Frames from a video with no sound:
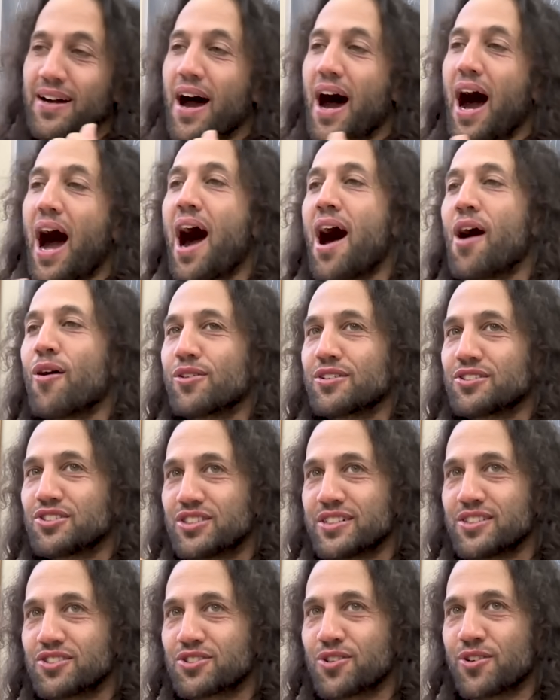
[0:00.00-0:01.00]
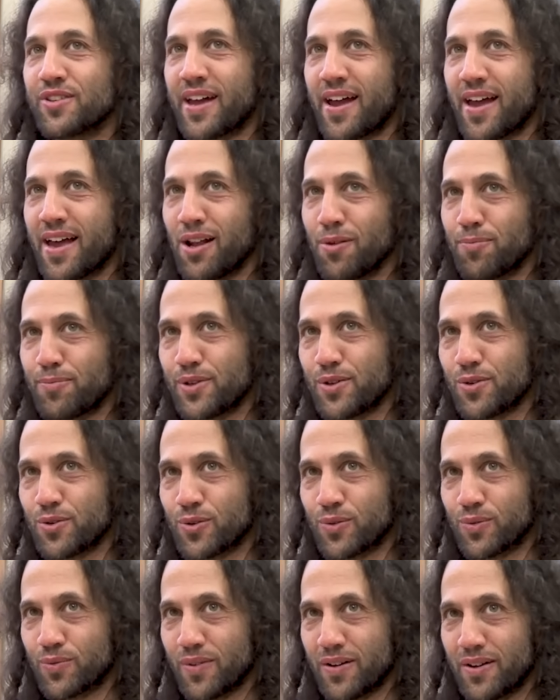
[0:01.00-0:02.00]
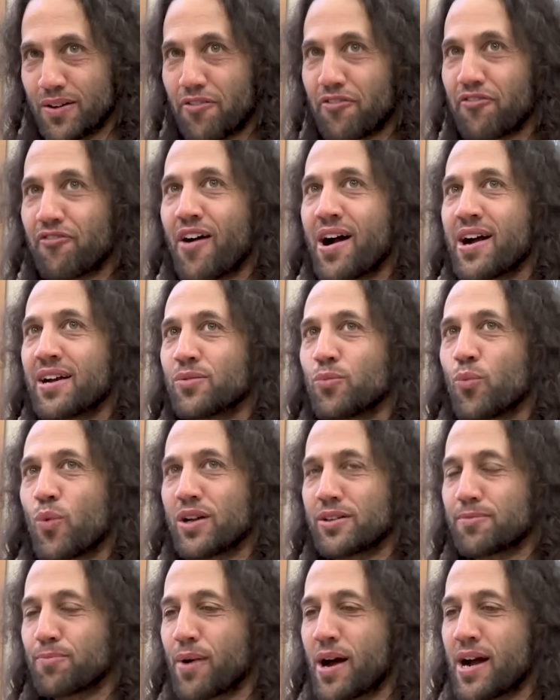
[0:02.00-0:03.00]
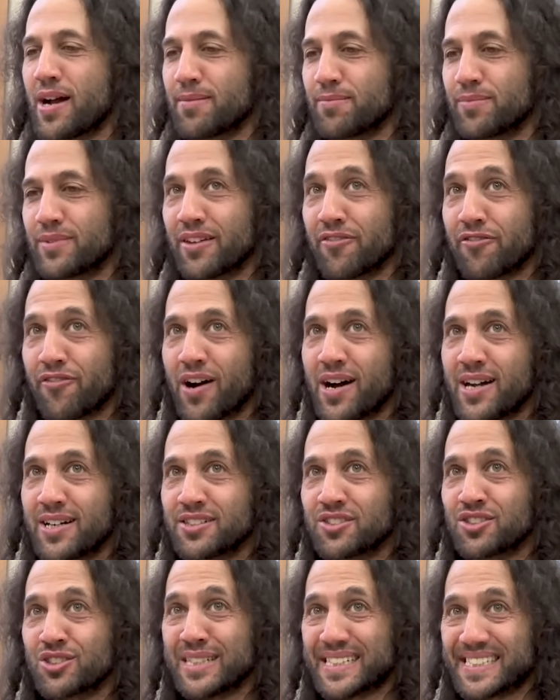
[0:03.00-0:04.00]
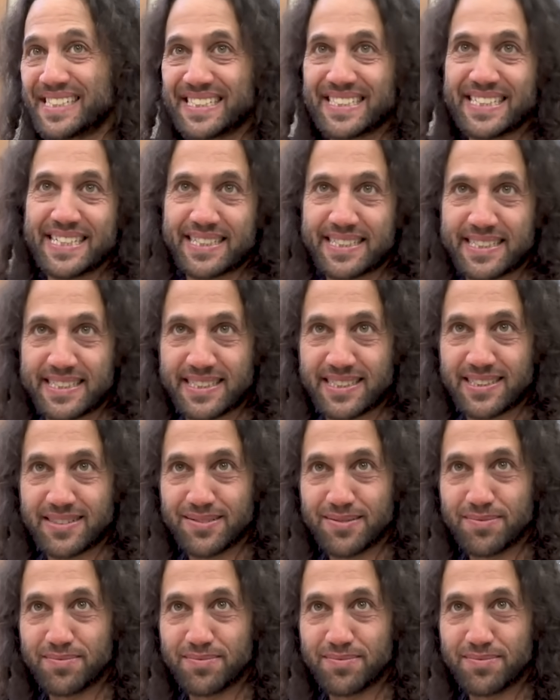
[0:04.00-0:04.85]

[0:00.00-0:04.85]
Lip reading: how is this going to help you find what prime divides 6?